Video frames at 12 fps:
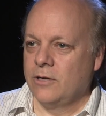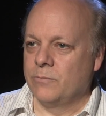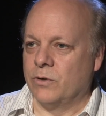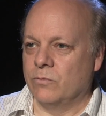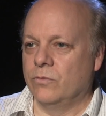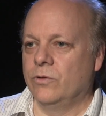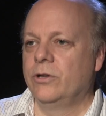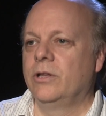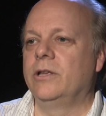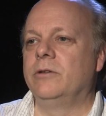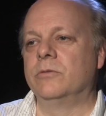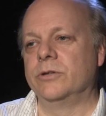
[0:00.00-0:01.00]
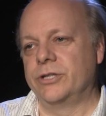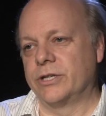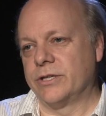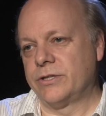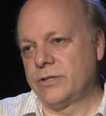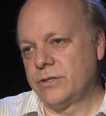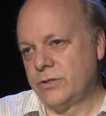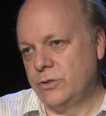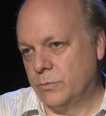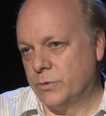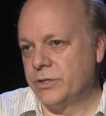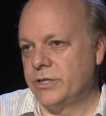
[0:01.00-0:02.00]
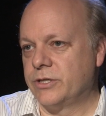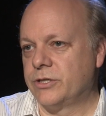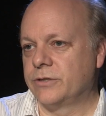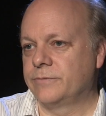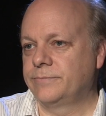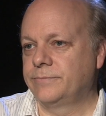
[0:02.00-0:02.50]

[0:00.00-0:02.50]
but really were just superstition.